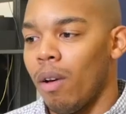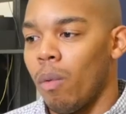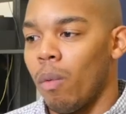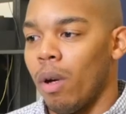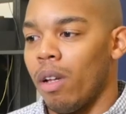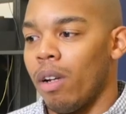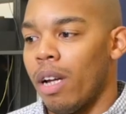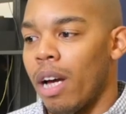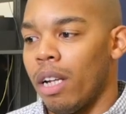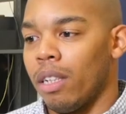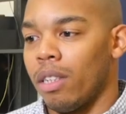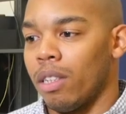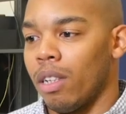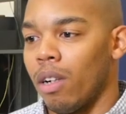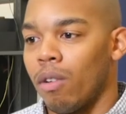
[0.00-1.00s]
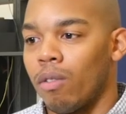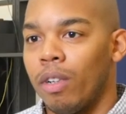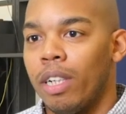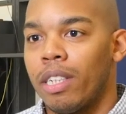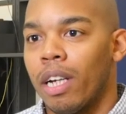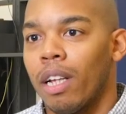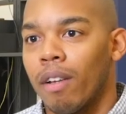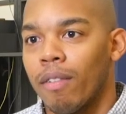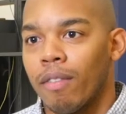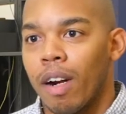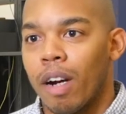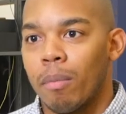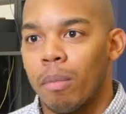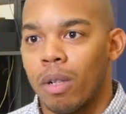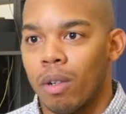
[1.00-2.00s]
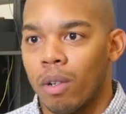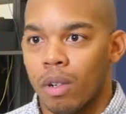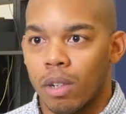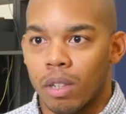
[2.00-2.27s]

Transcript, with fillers: whether or not it's a retail environment or